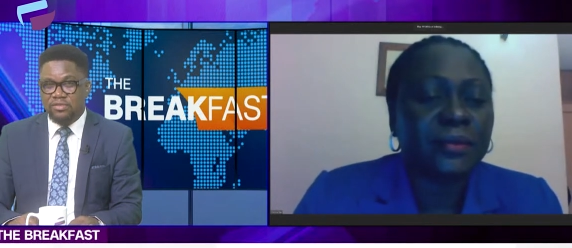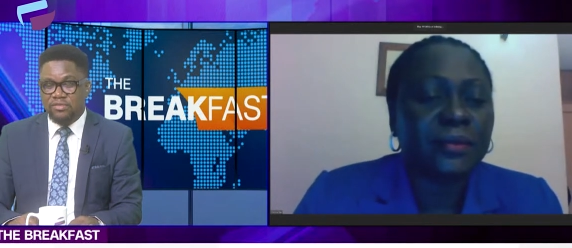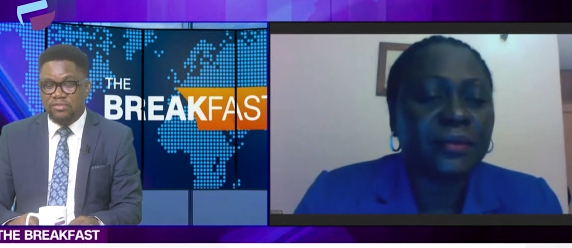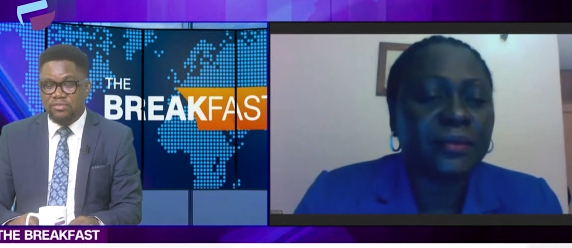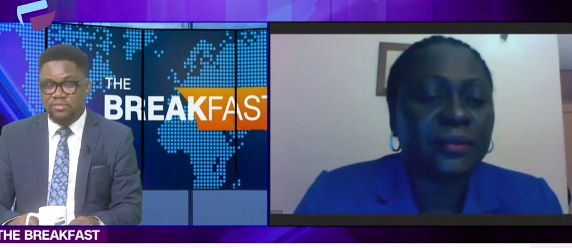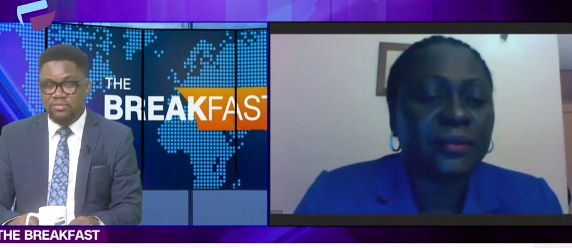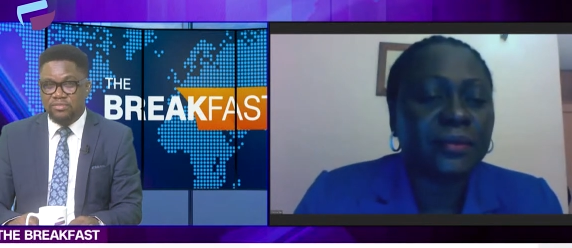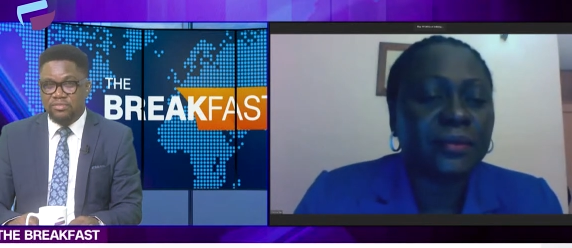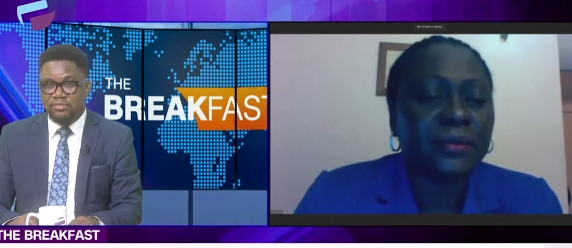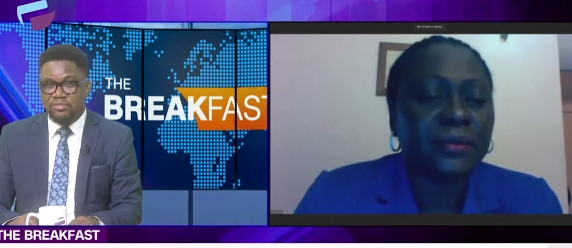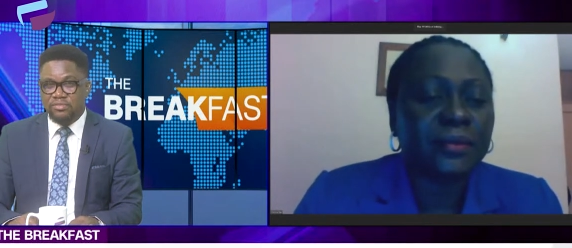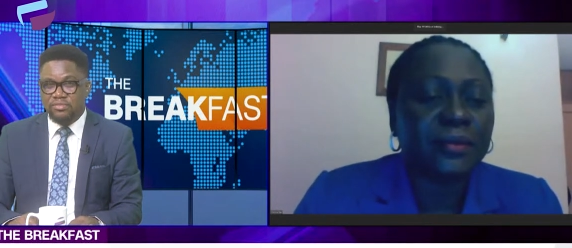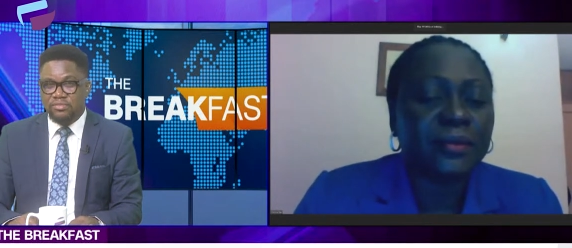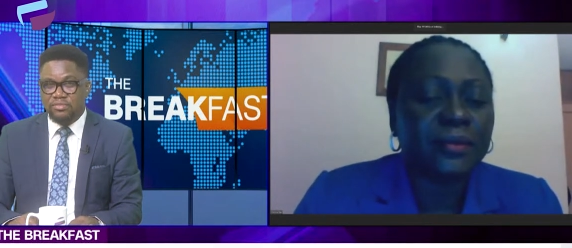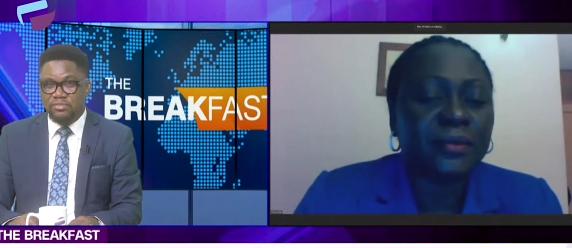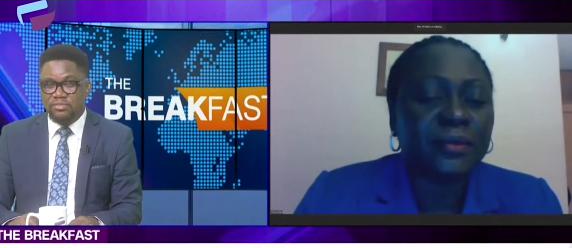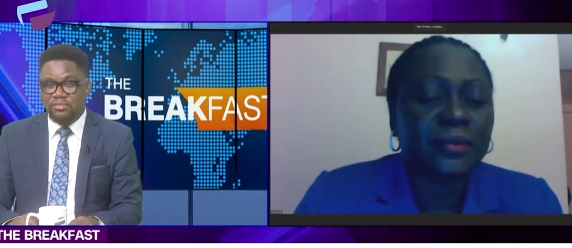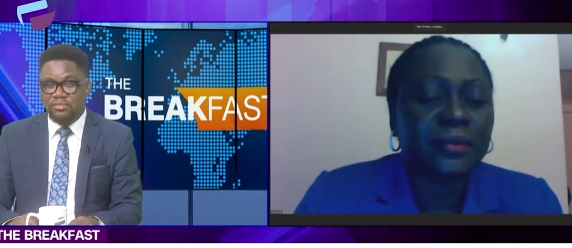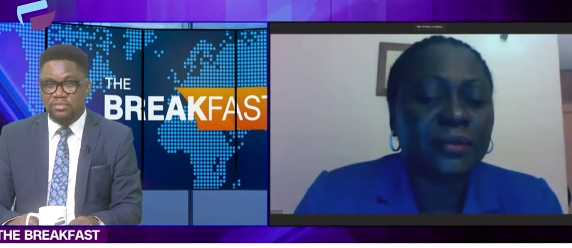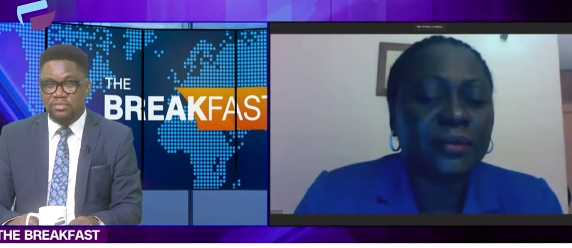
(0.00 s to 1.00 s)

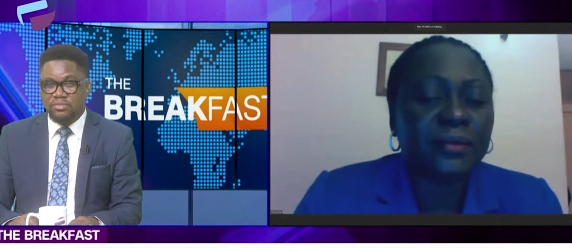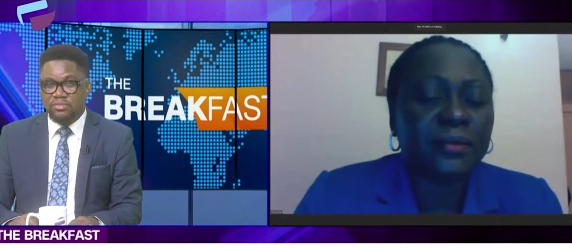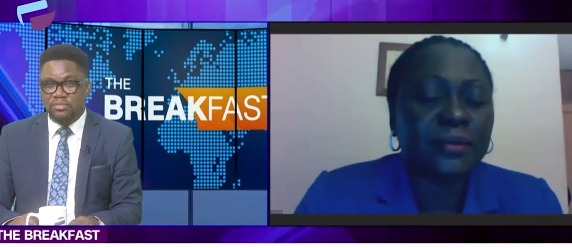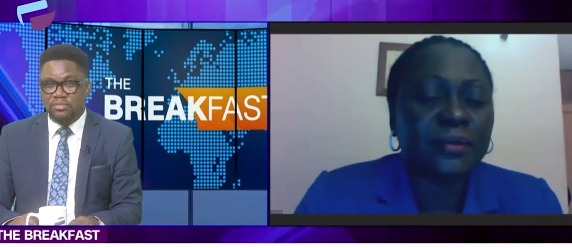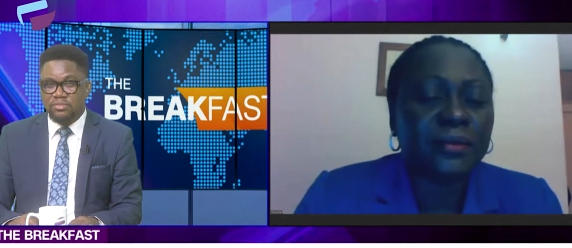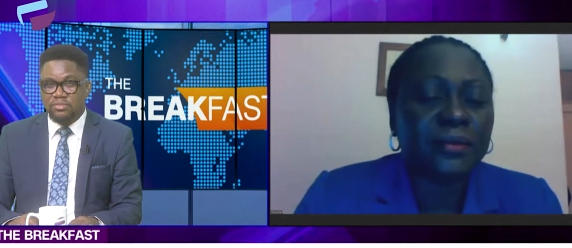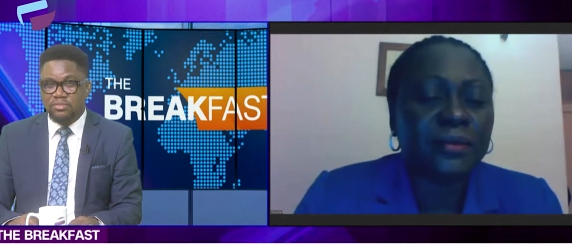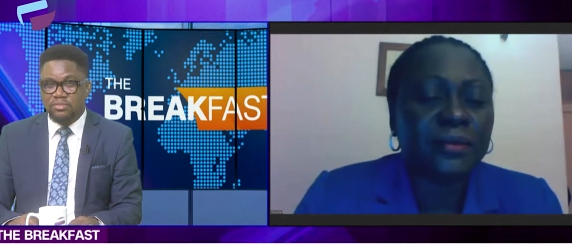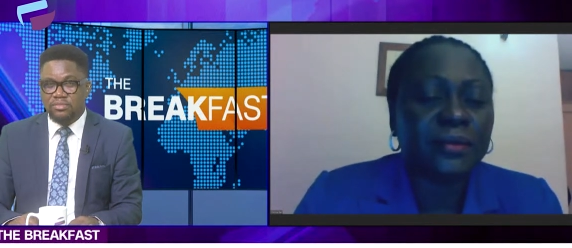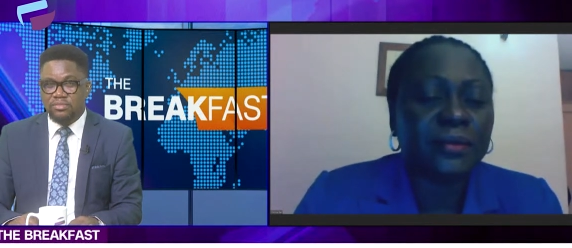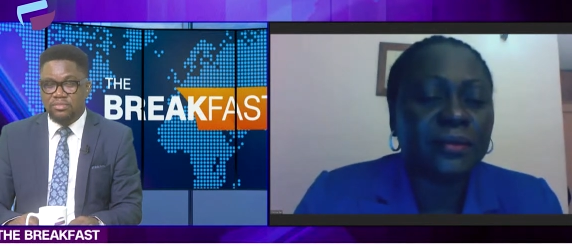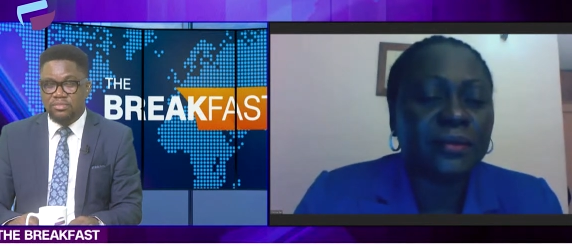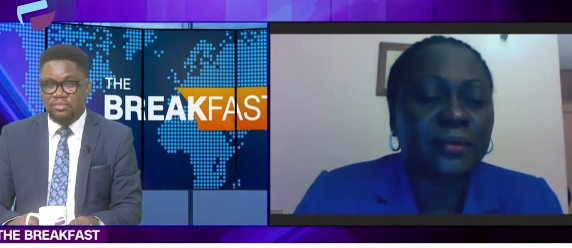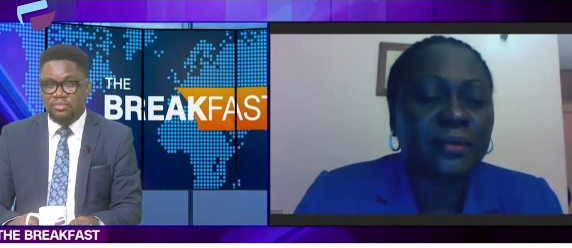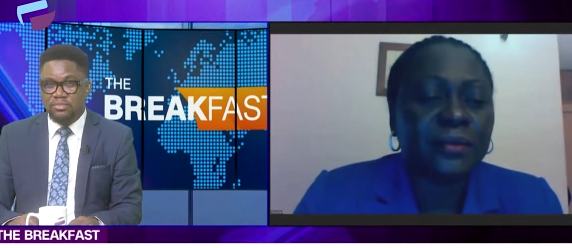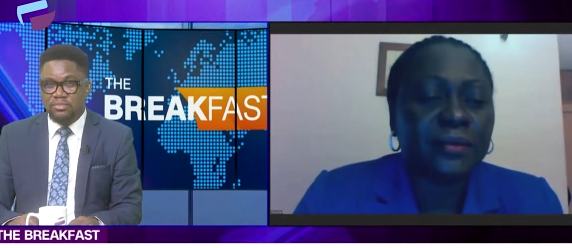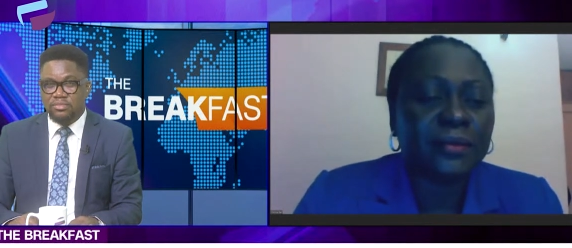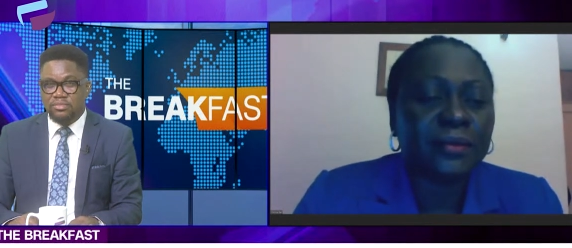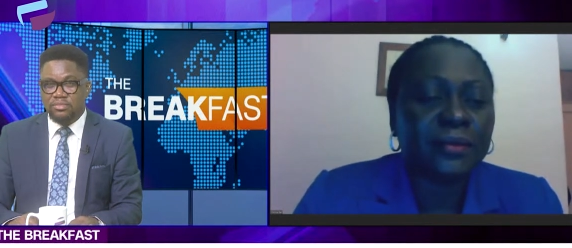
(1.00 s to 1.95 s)
(silence)